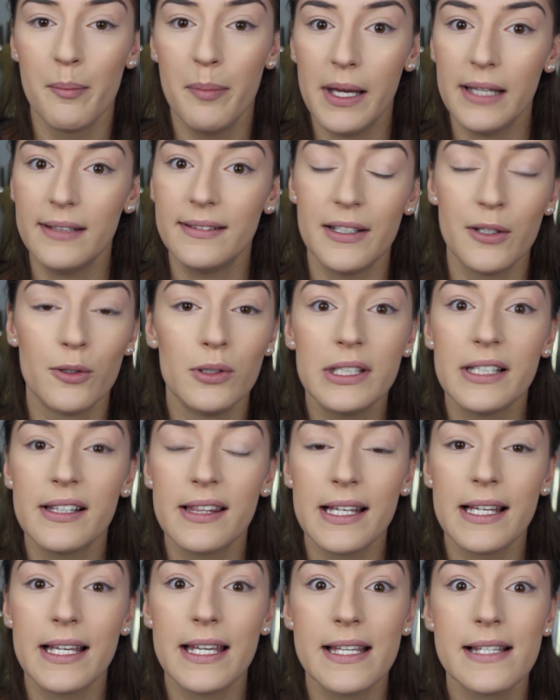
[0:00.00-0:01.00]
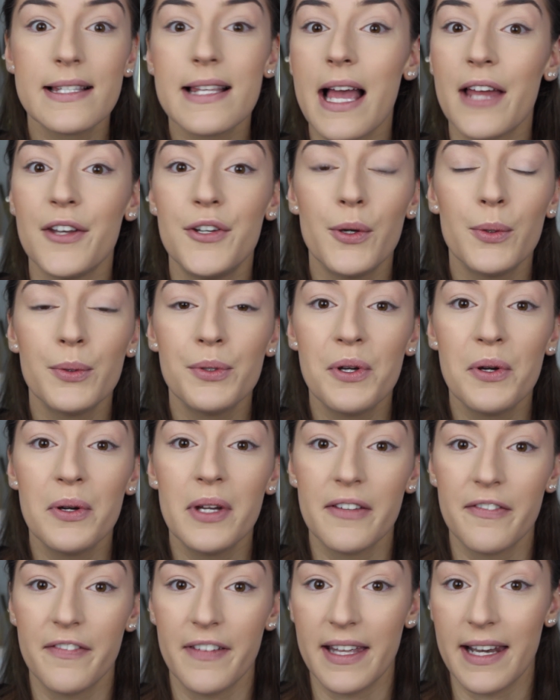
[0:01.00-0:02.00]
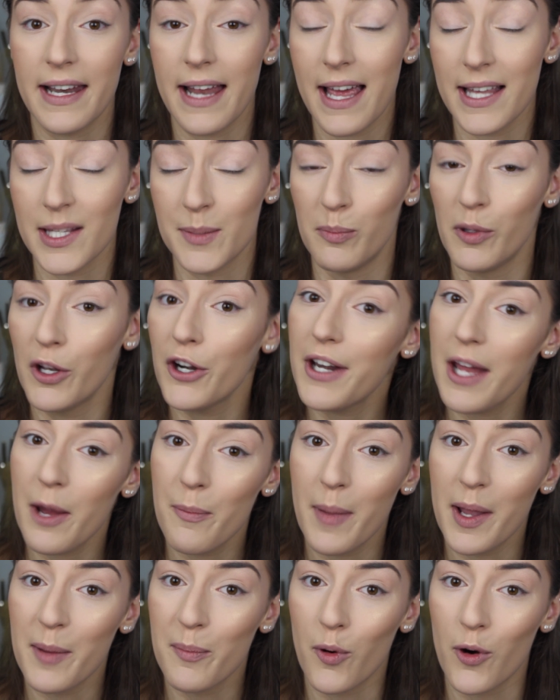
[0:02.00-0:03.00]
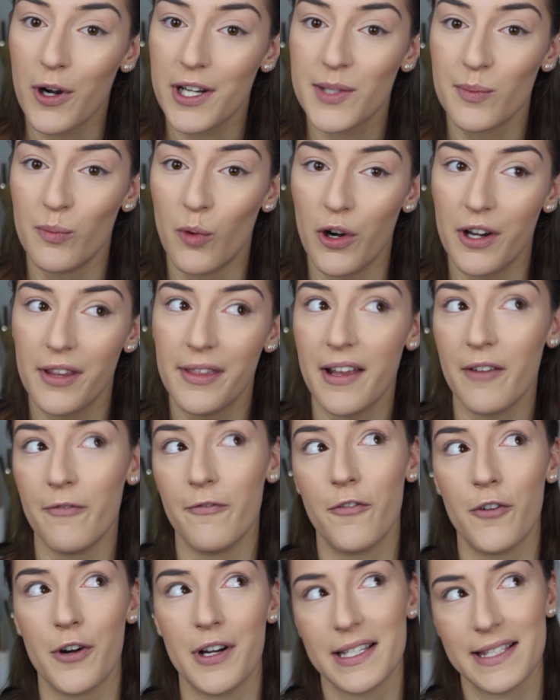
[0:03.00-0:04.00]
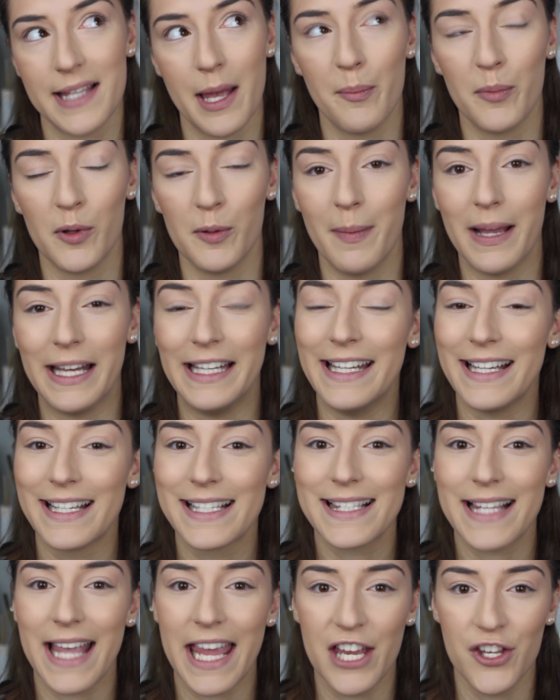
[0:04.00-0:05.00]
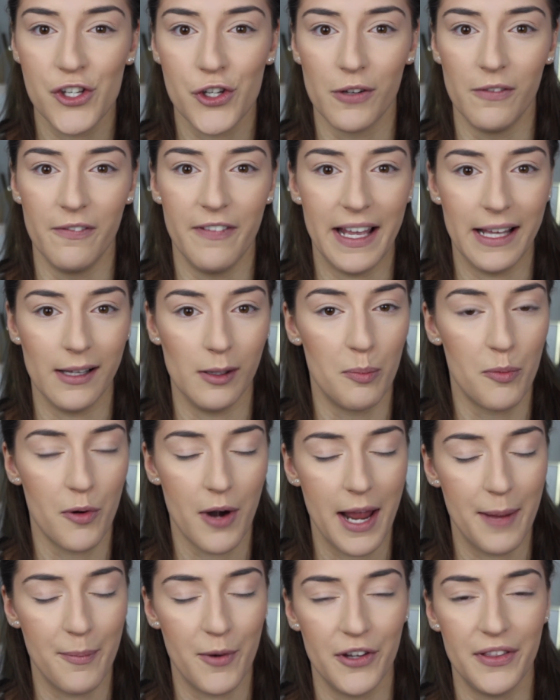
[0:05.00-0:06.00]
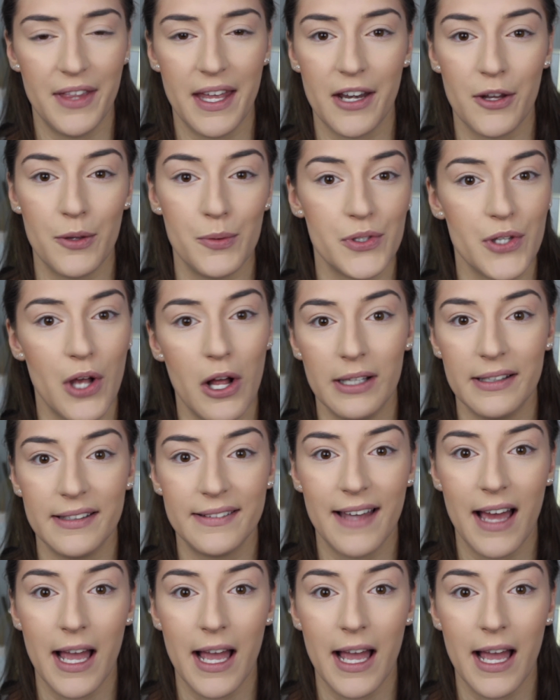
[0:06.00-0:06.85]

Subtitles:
But the only thing is, I don't know if it has blurred out my pores more than, for example, my NYX Angel Veil primer that I use all the